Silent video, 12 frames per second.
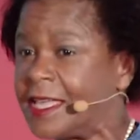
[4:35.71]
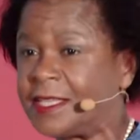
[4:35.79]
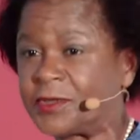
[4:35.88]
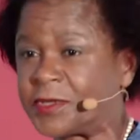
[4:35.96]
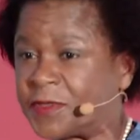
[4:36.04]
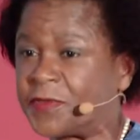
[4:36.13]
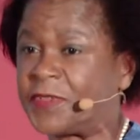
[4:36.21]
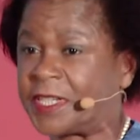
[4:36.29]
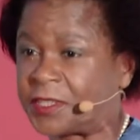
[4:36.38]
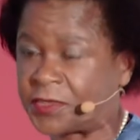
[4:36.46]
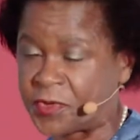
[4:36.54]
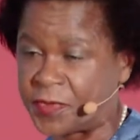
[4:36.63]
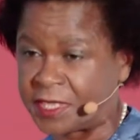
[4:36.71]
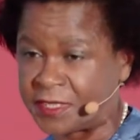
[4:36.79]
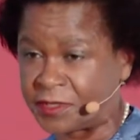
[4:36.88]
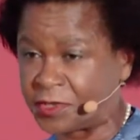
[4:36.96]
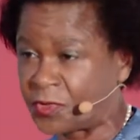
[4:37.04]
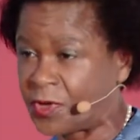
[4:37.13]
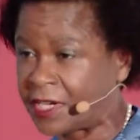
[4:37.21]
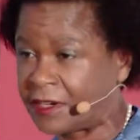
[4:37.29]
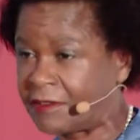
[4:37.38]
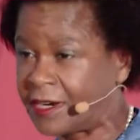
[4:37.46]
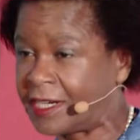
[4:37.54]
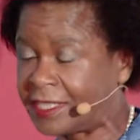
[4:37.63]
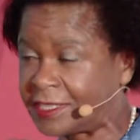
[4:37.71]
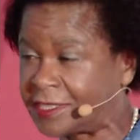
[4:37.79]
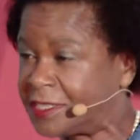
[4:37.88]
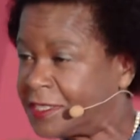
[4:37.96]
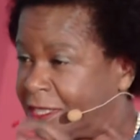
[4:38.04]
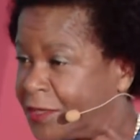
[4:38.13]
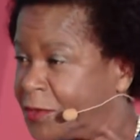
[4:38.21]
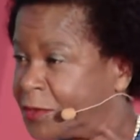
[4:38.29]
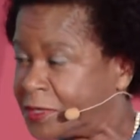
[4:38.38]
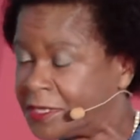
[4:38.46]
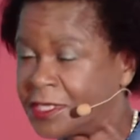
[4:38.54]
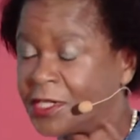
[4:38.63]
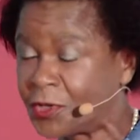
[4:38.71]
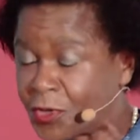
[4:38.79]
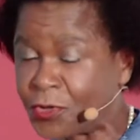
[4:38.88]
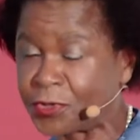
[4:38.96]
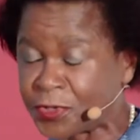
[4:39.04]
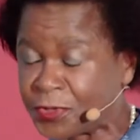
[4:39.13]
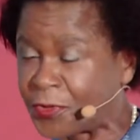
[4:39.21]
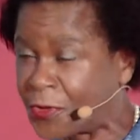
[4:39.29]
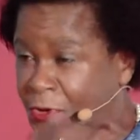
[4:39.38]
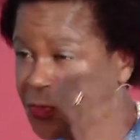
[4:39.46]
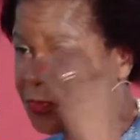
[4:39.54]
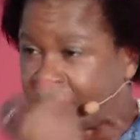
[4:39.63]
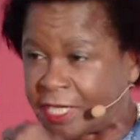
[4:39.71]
It was very traumatic. So I cried until I got close to home.